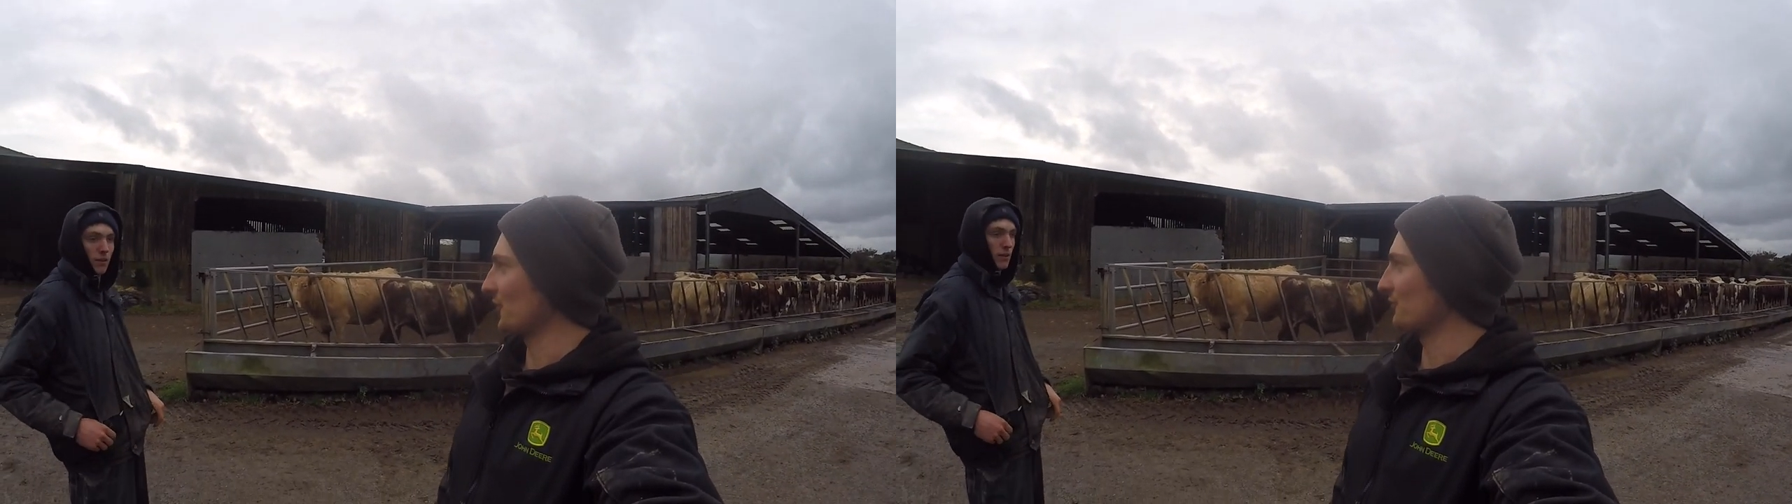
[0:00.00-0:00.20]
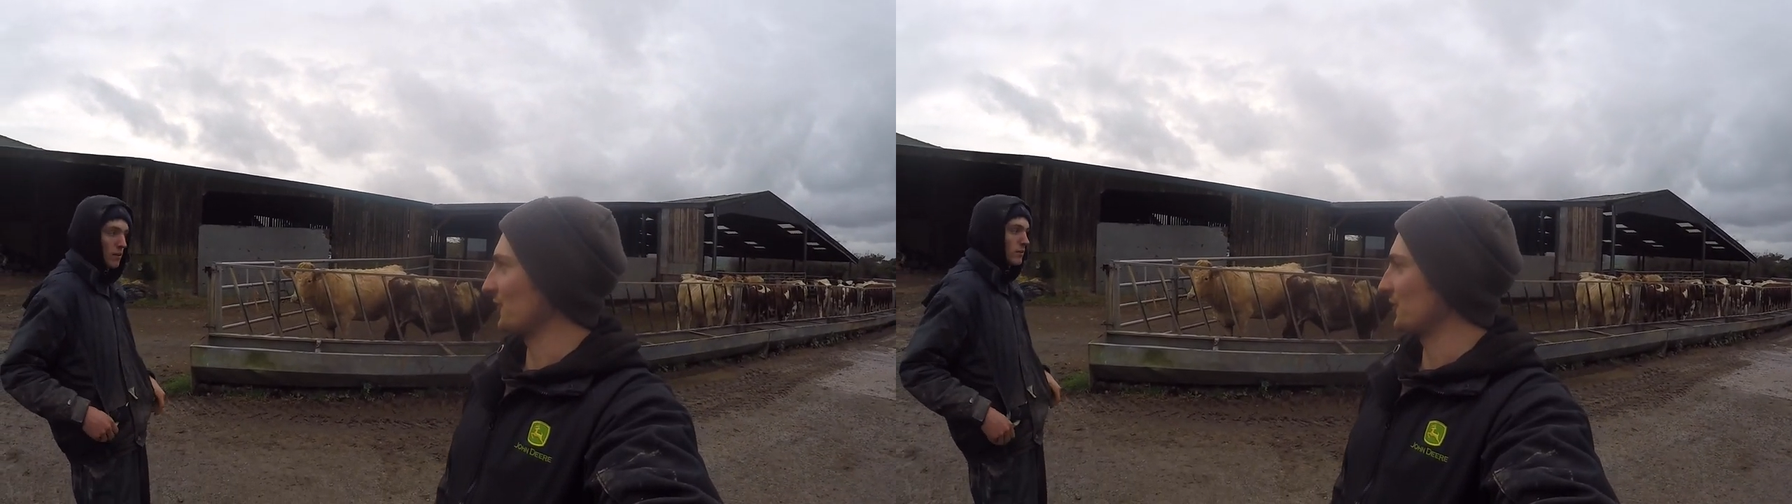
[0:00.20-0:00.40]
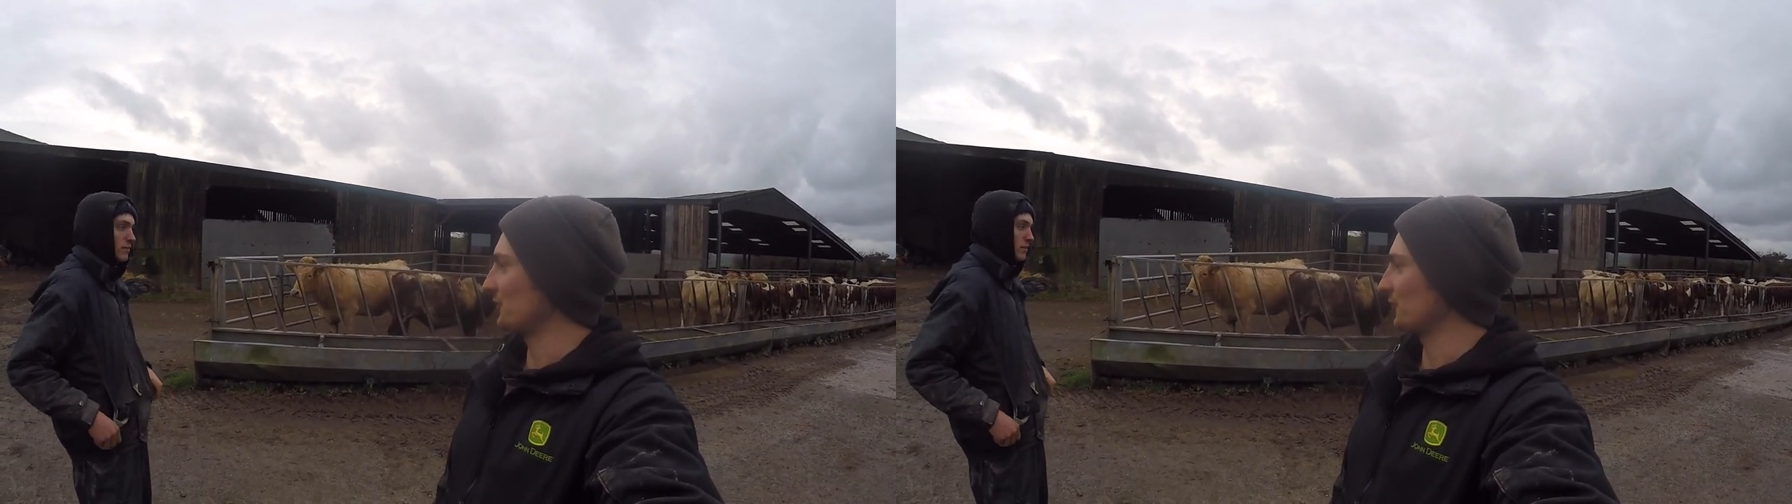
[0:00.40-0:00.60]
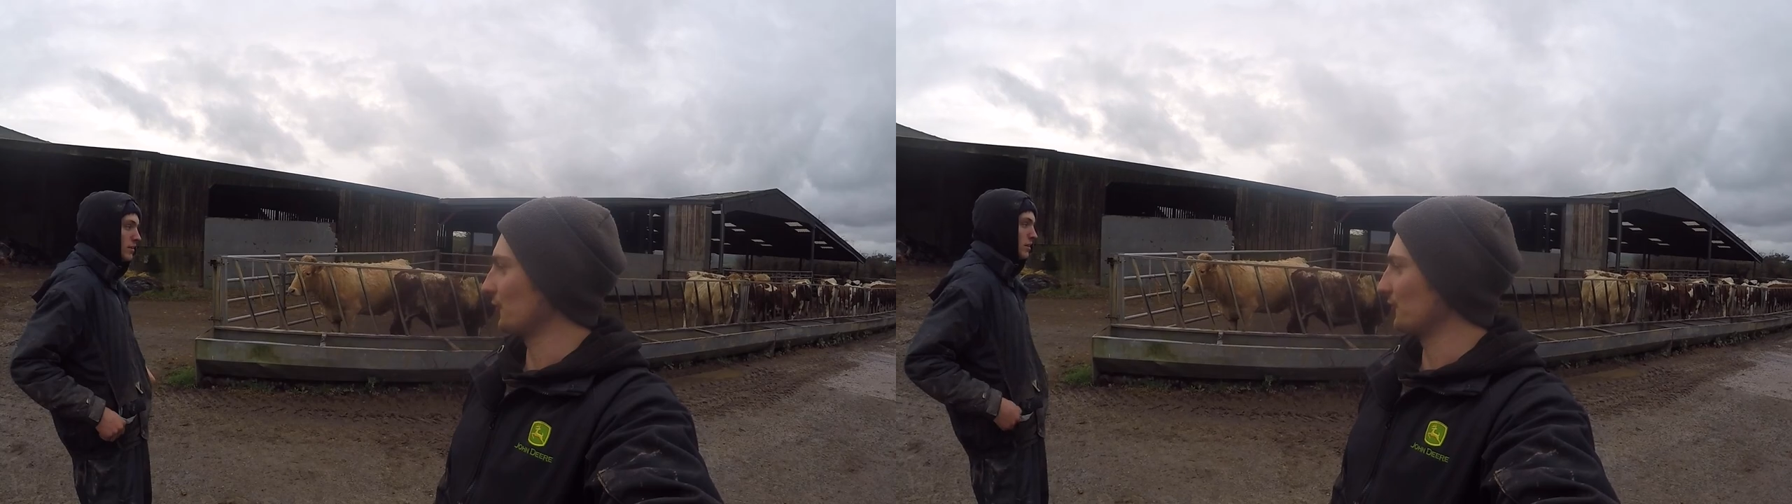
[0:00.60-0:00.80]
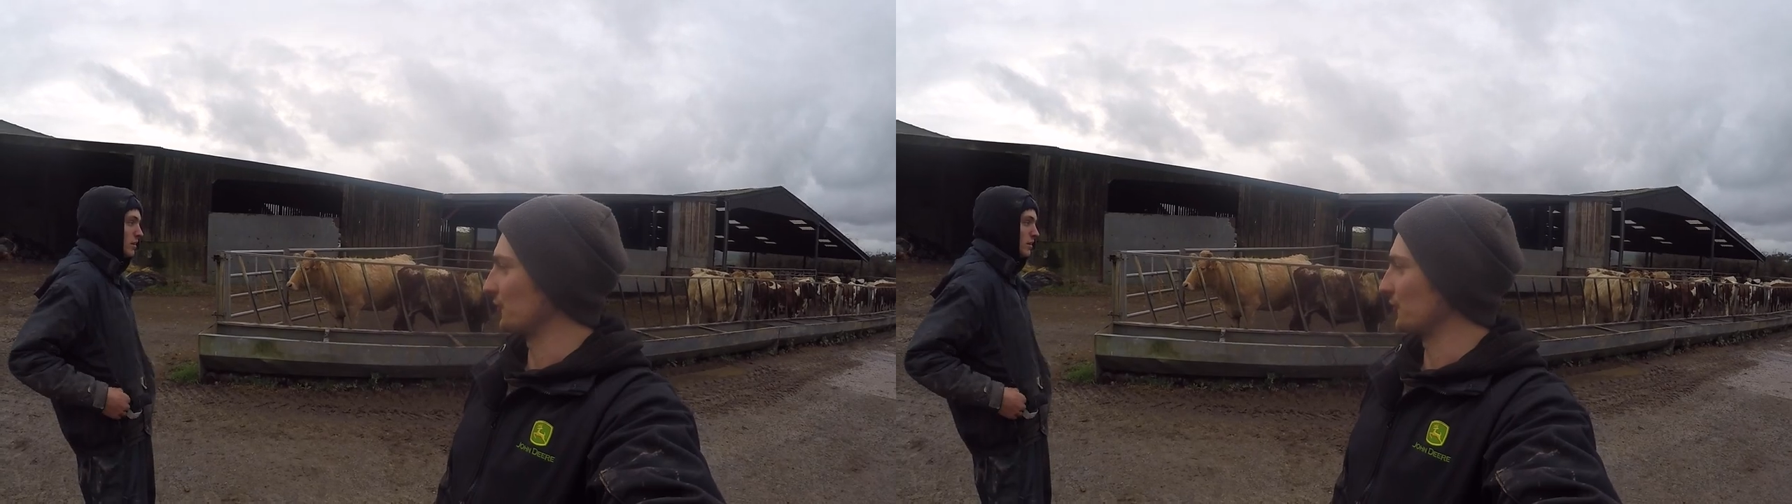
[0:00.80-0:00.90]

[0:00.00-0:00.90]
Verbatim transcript: hopefully you've sort of